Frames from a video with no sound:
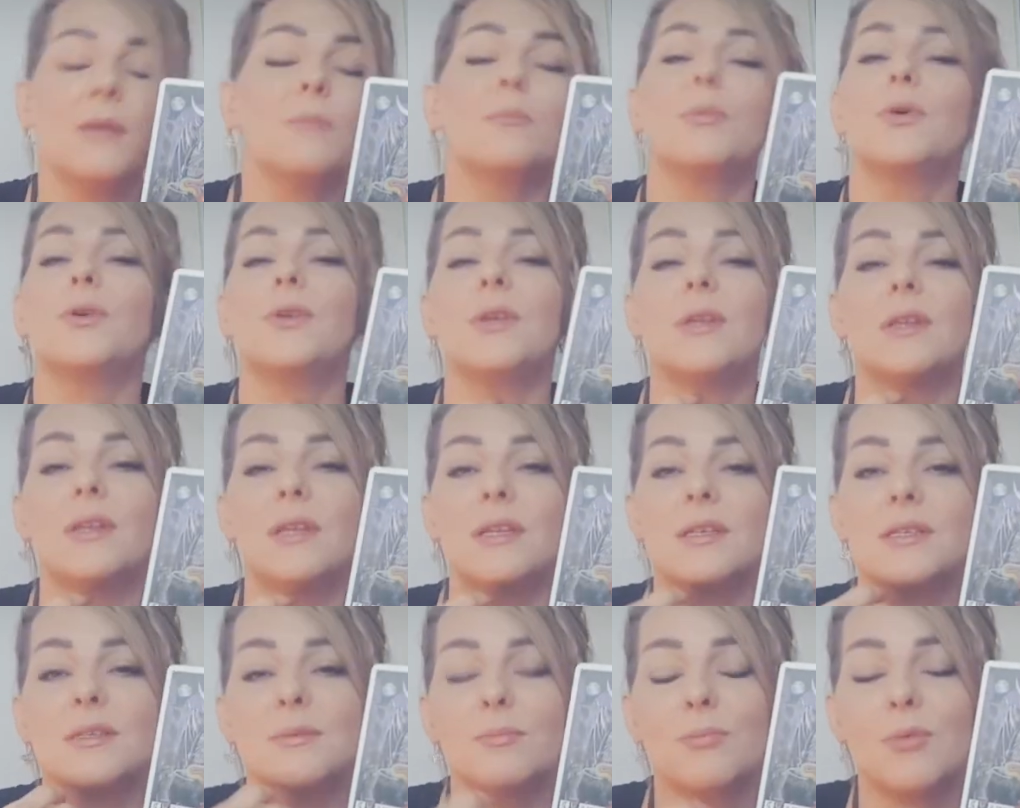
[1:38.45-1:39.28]
putting
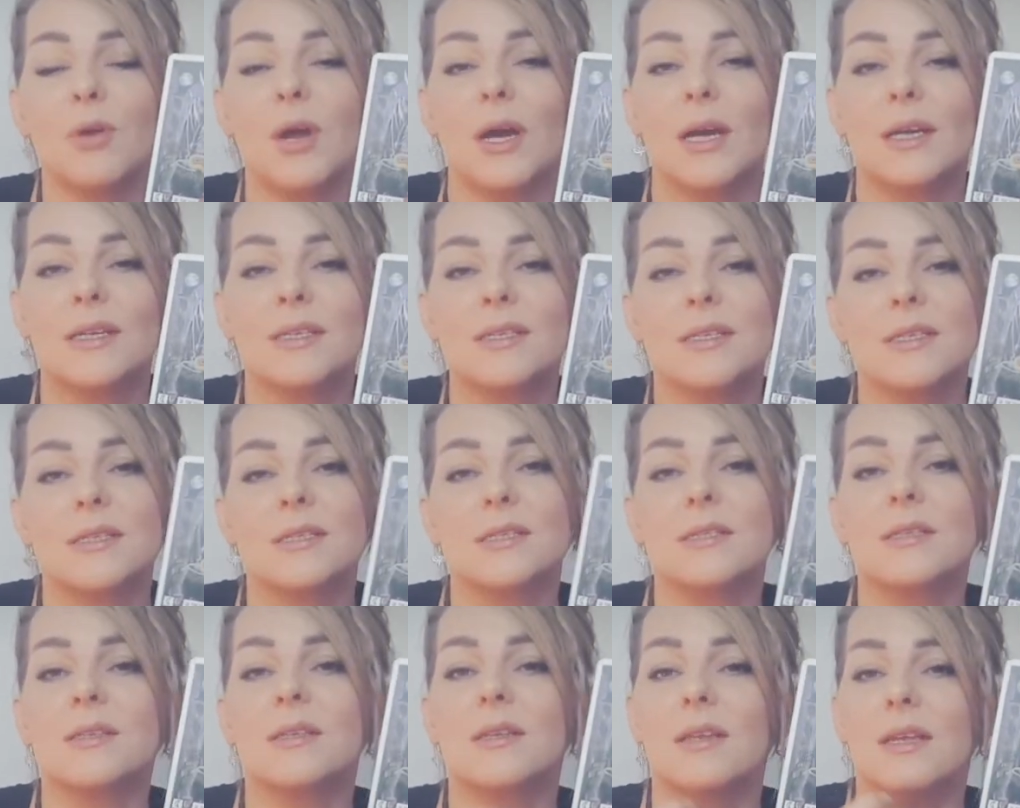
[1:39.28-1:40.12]
it to
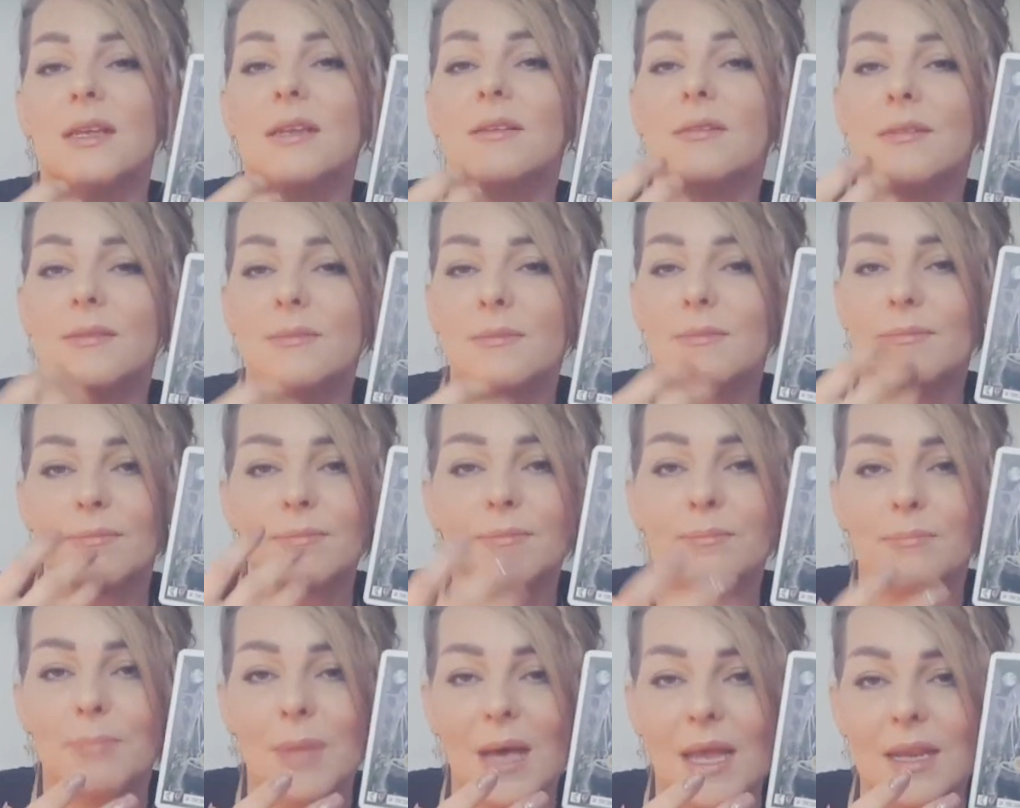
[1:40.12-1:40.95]
practice,
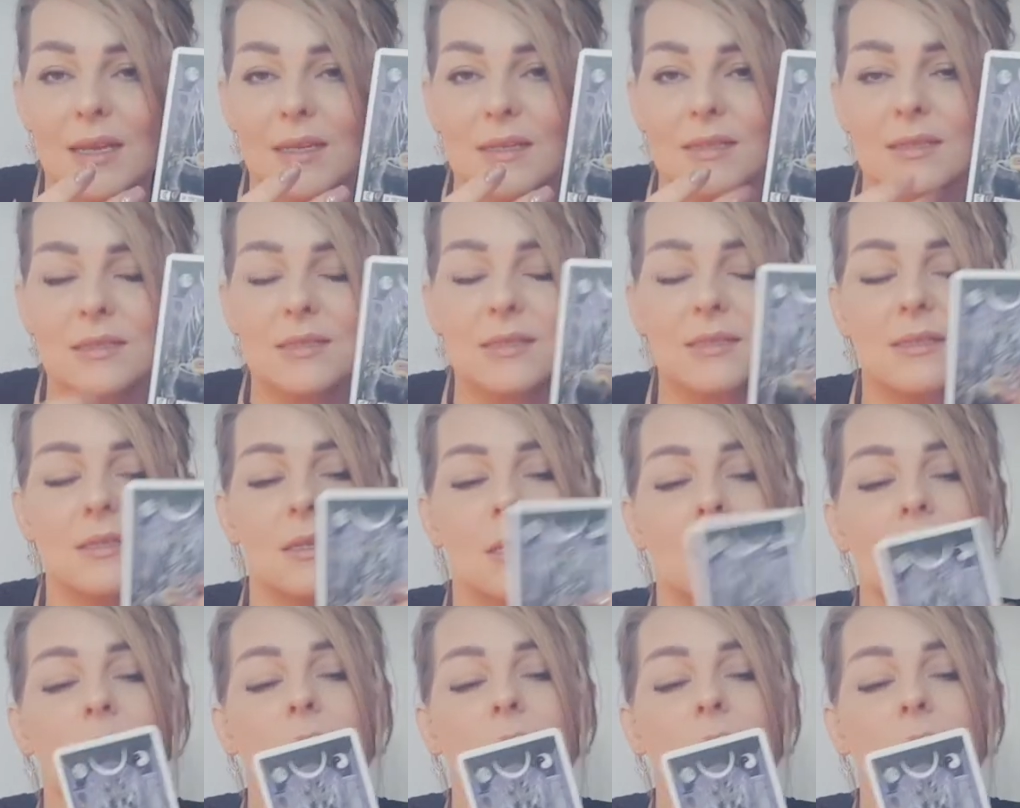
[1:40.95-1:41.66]
balance.